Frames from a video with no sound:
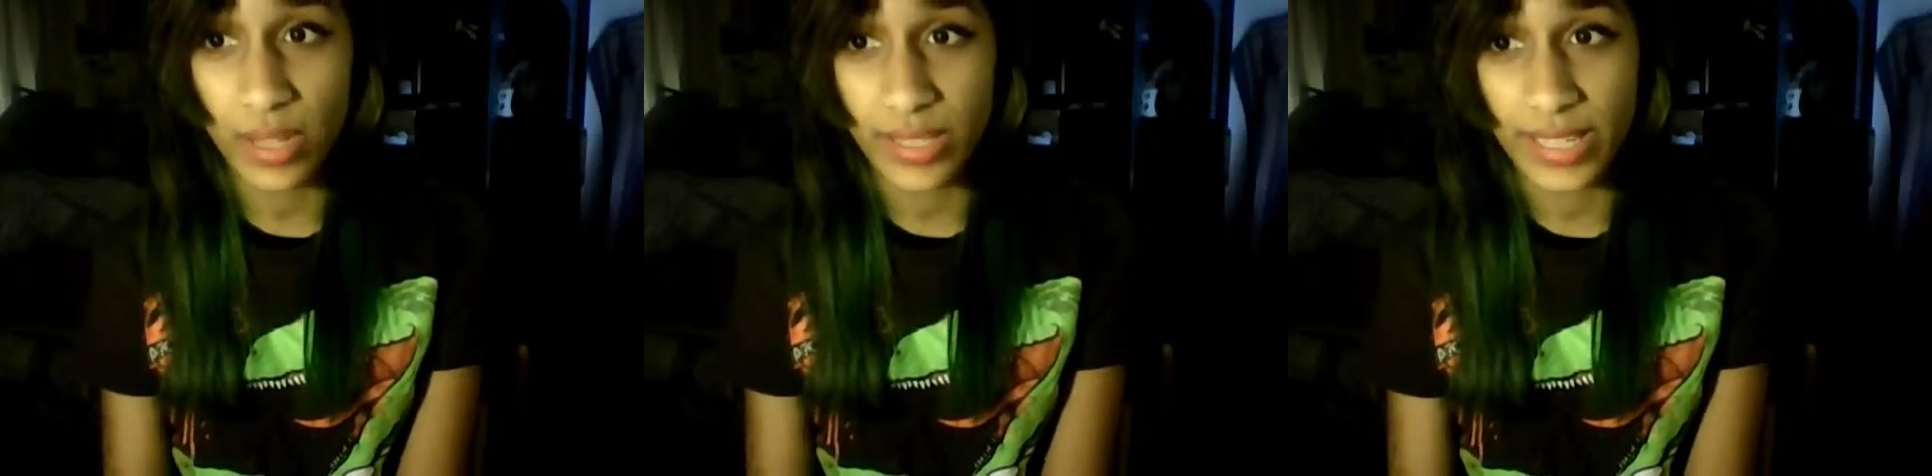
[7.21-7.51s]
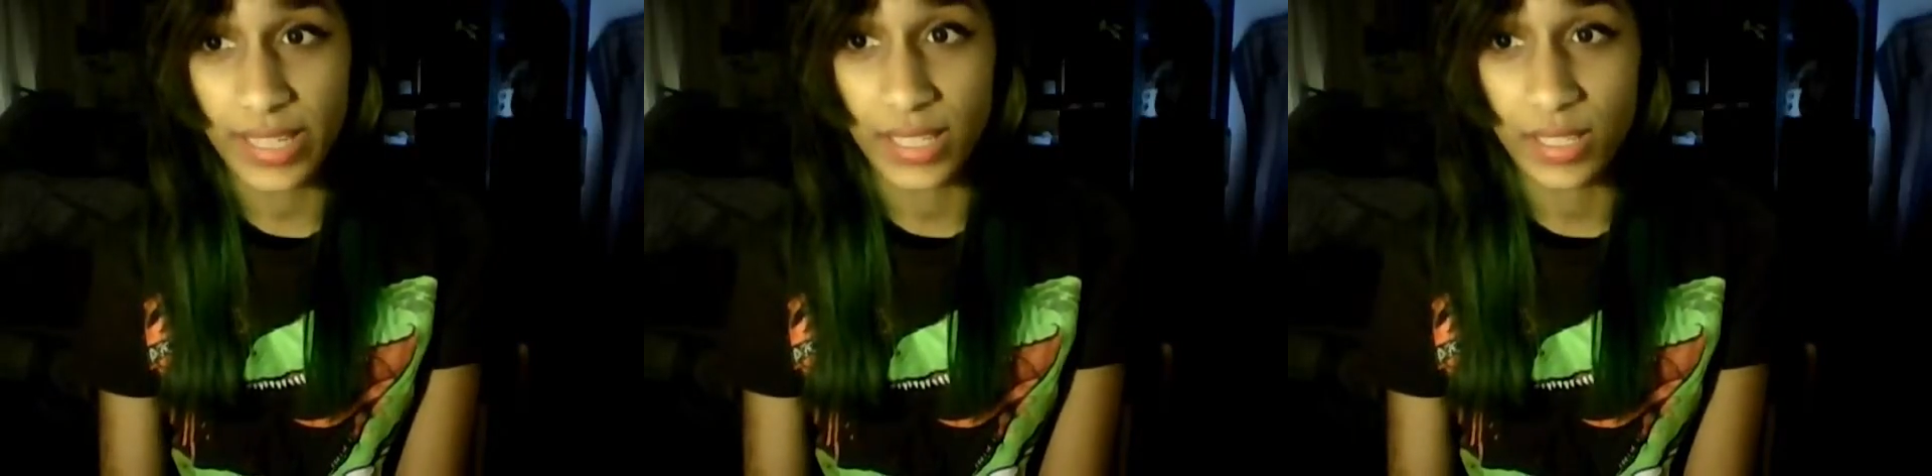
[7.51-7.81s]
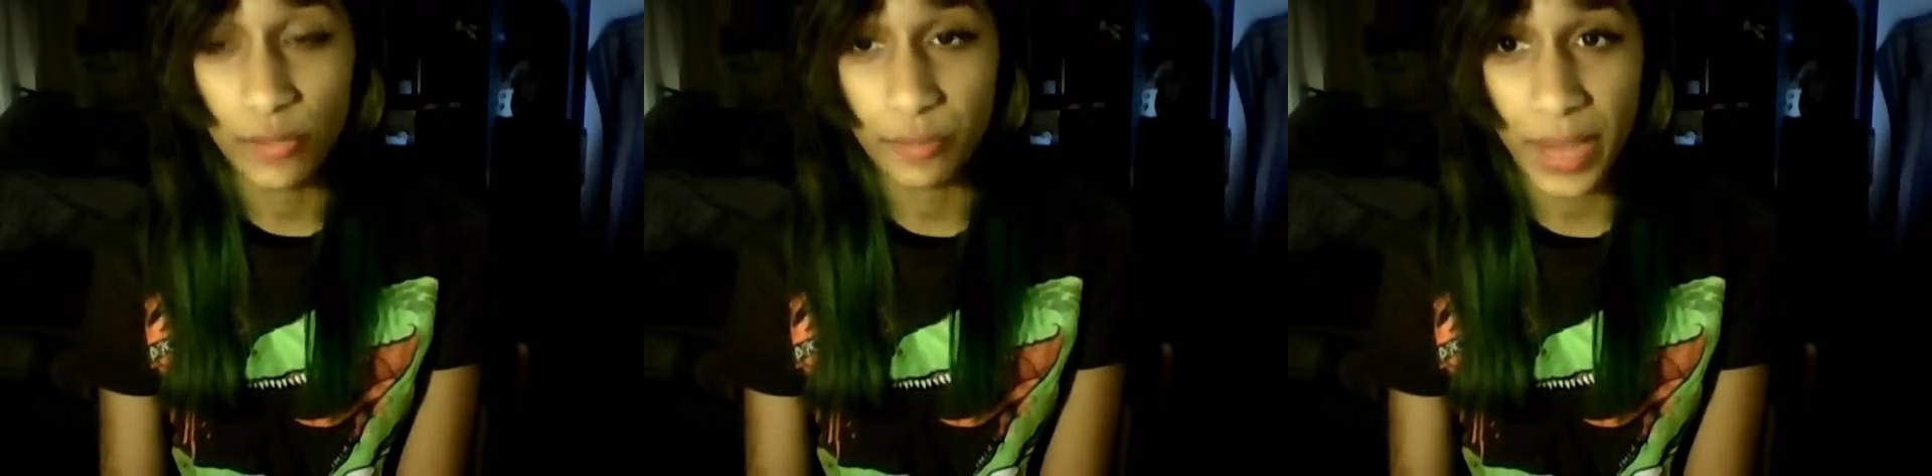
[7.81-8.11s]
ideas
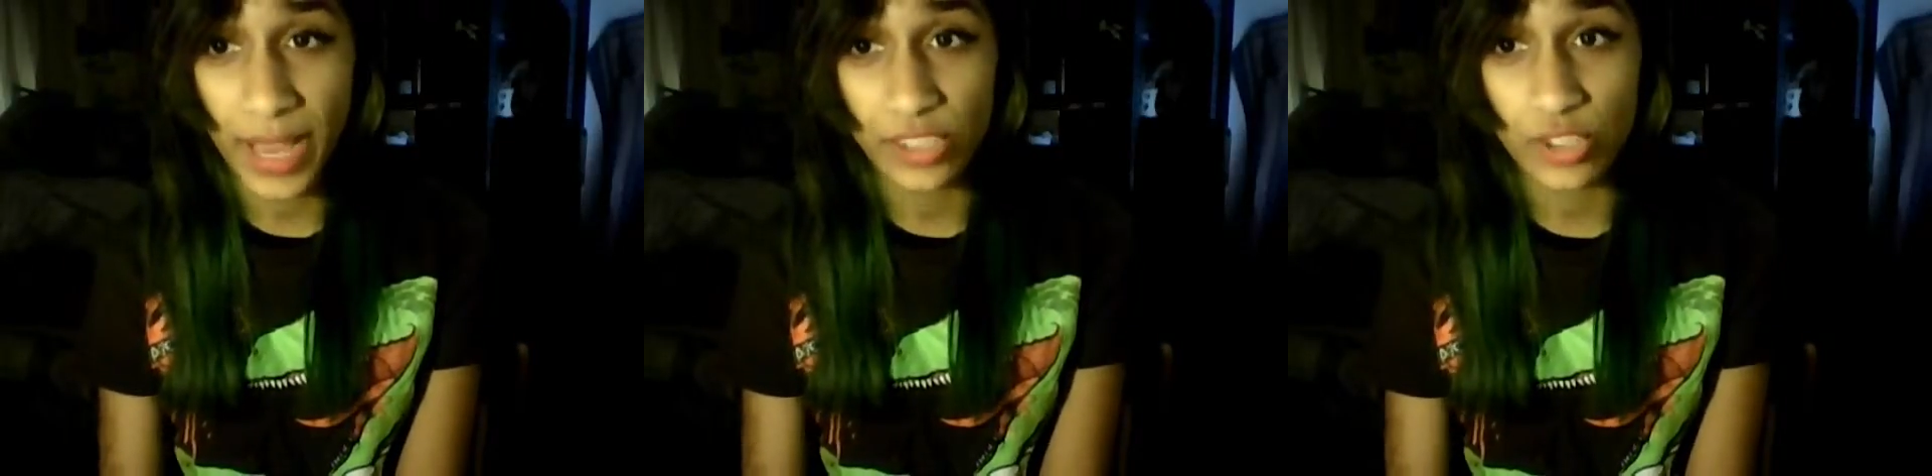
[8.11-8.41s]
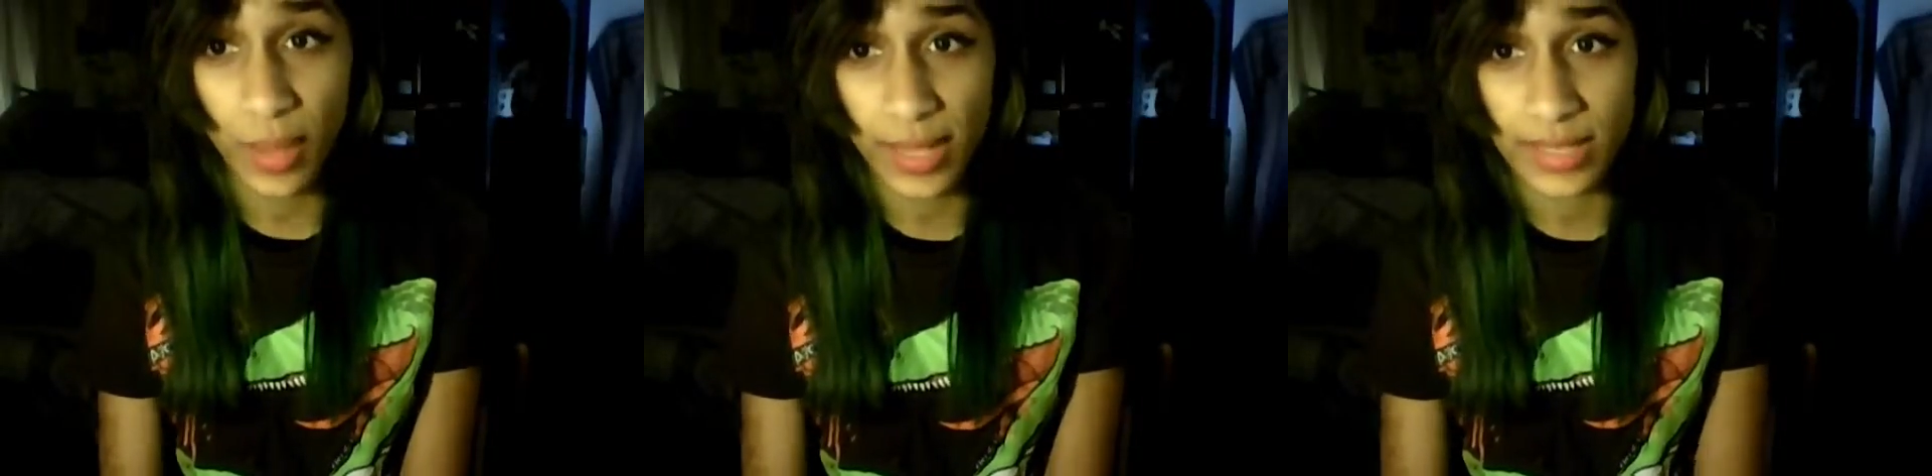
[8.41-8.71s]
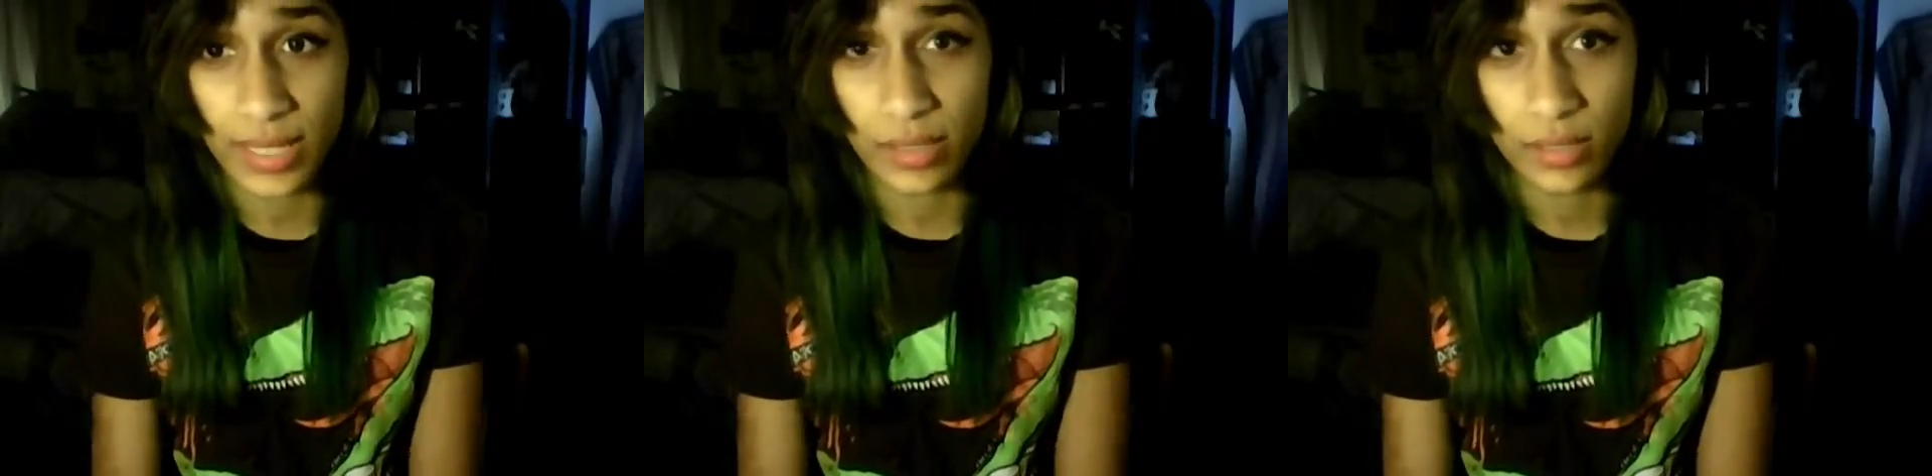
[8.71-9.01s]
for my actual
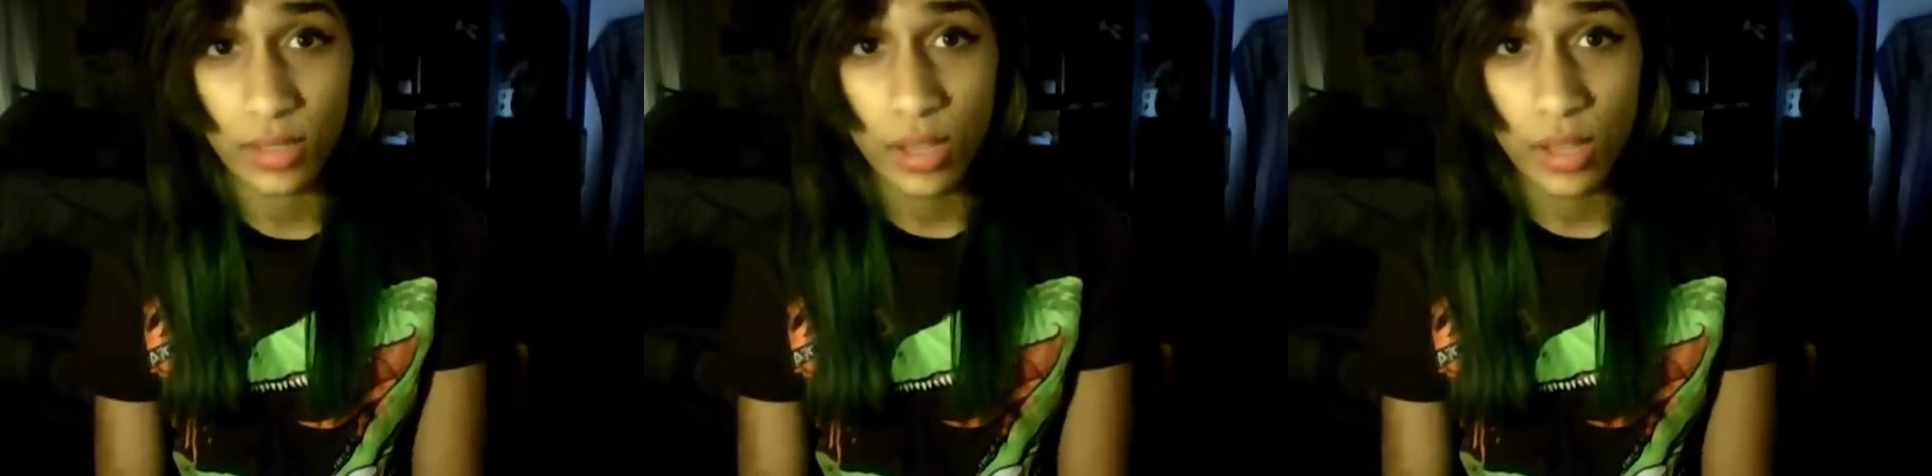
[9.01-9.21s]
magazine.